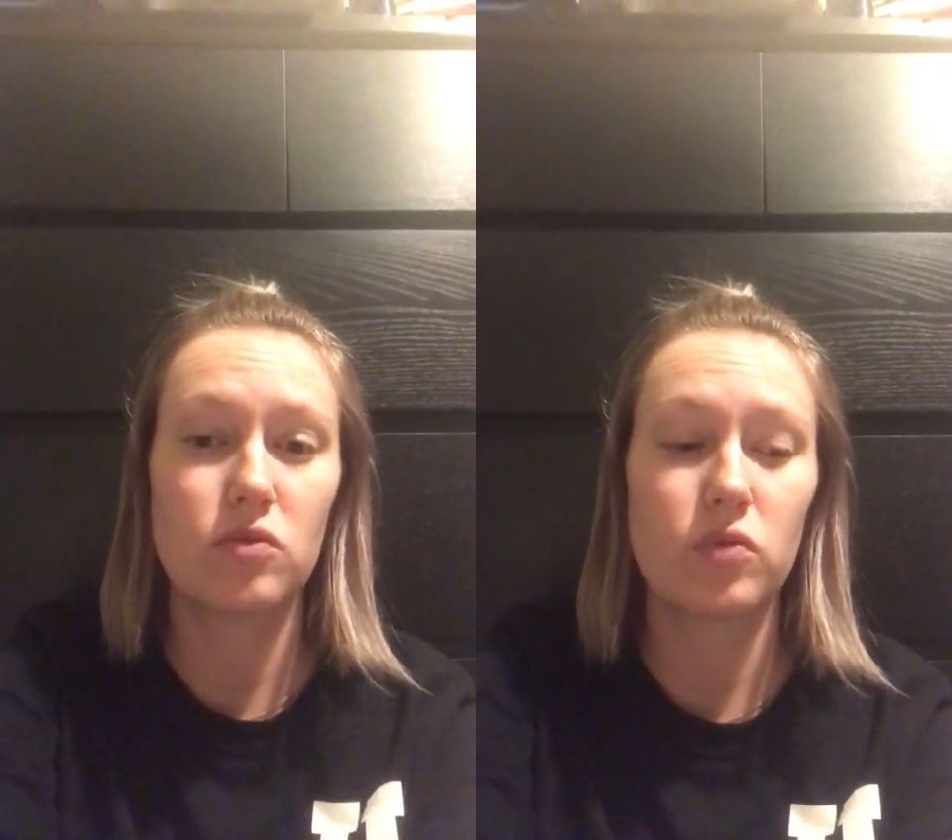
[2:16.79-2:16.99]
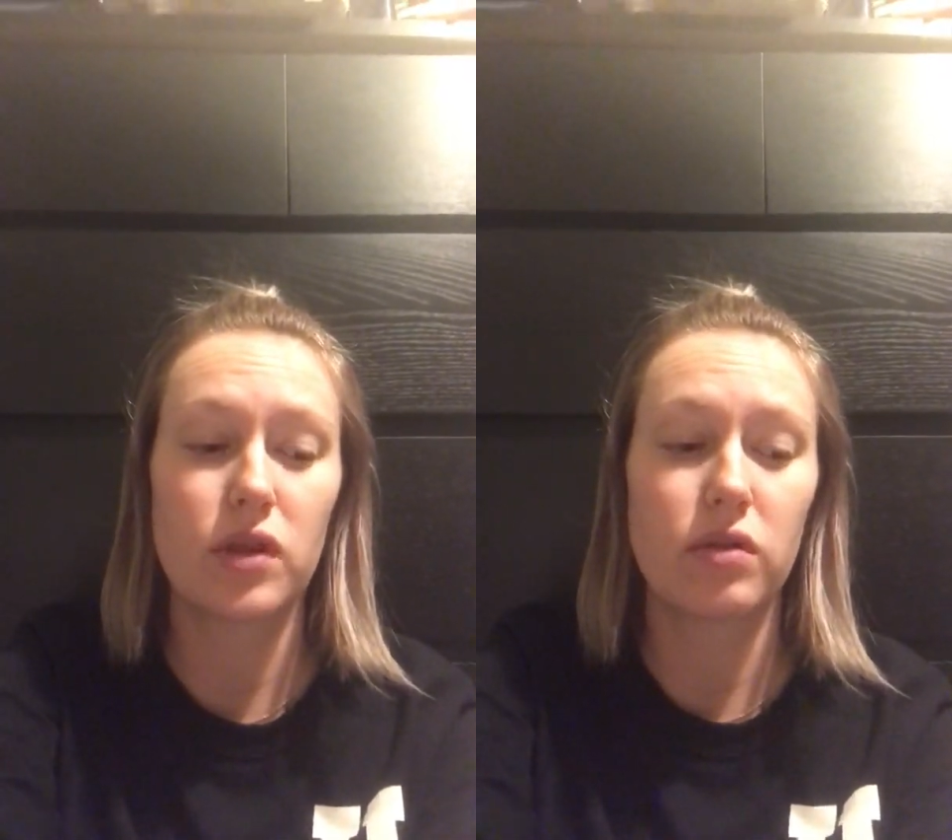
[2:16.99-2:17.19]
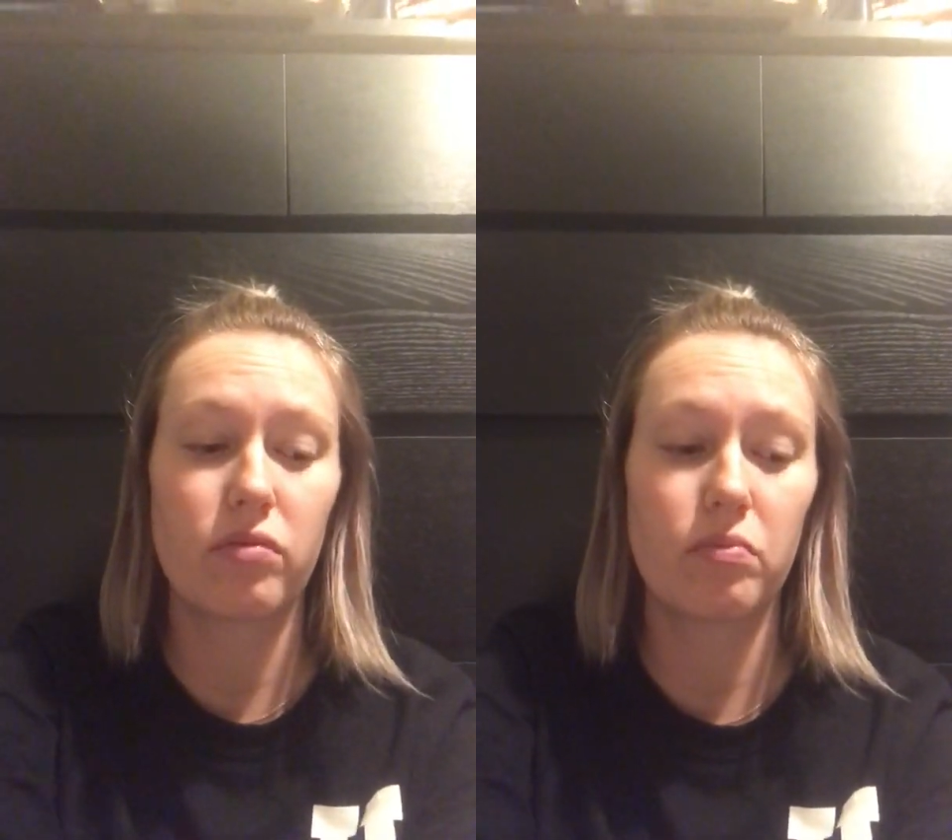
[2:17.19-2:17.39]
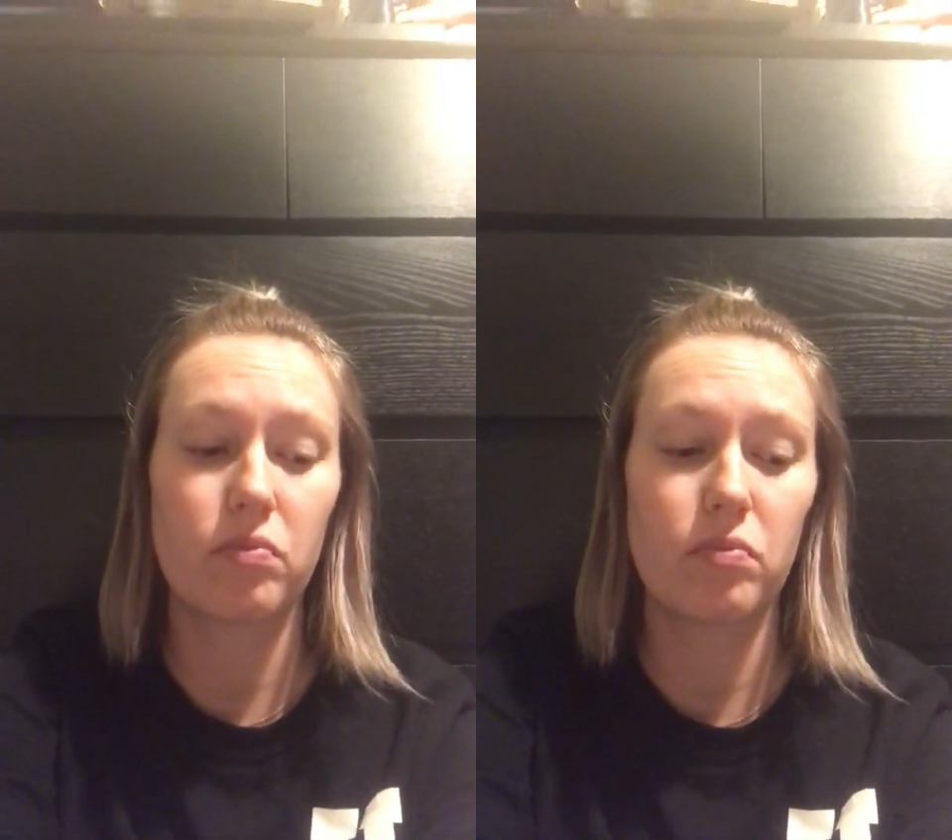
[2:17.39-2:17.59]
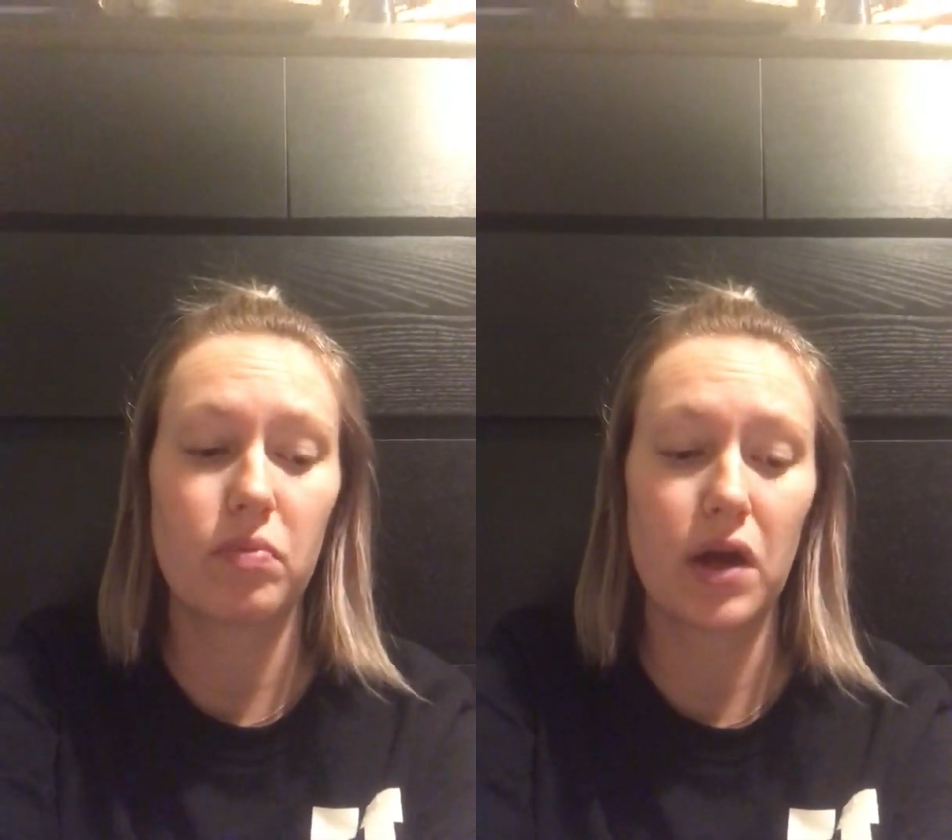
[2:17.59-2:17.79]
with
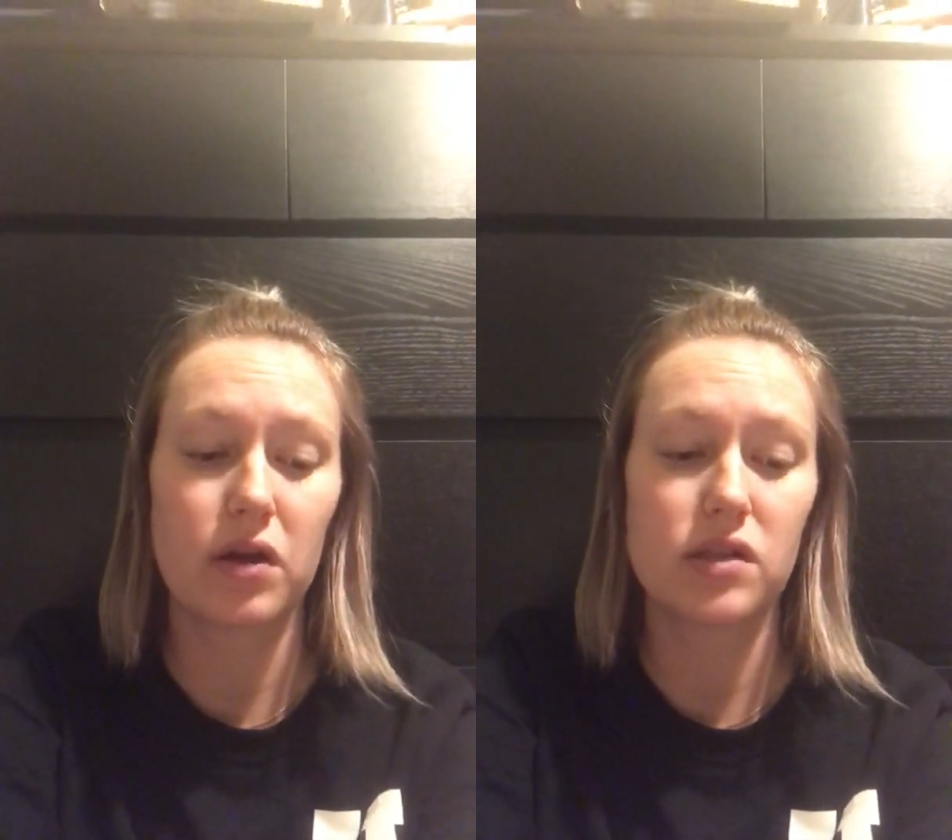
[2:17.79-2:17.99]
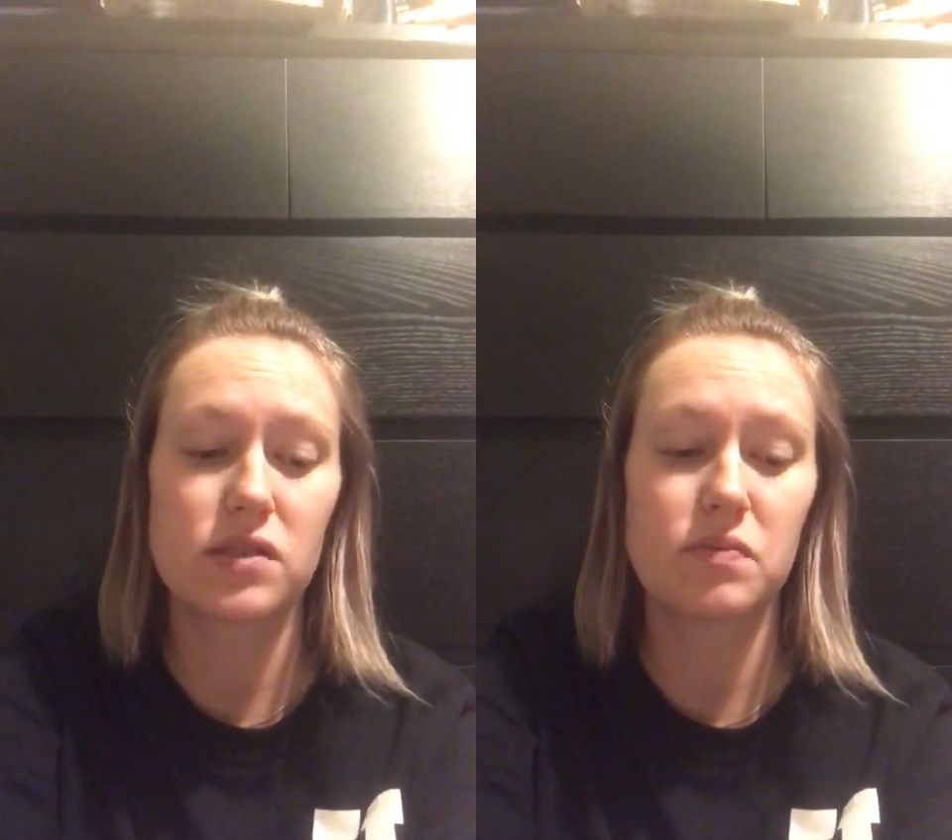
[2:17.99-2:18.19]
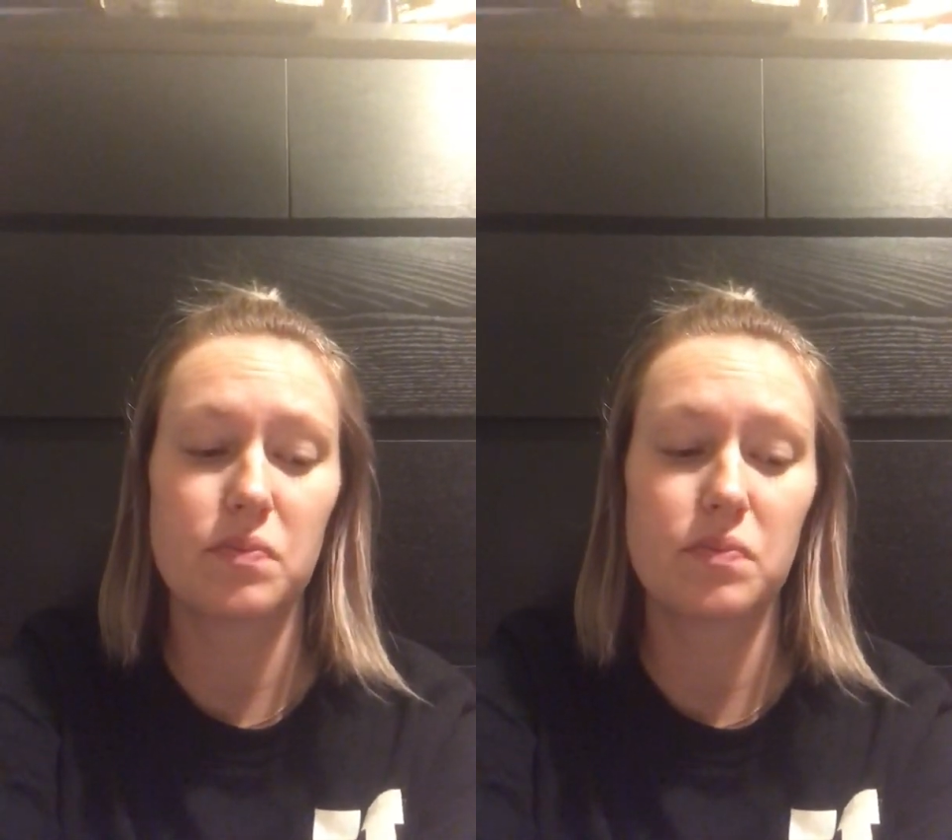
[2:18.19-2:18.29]
parents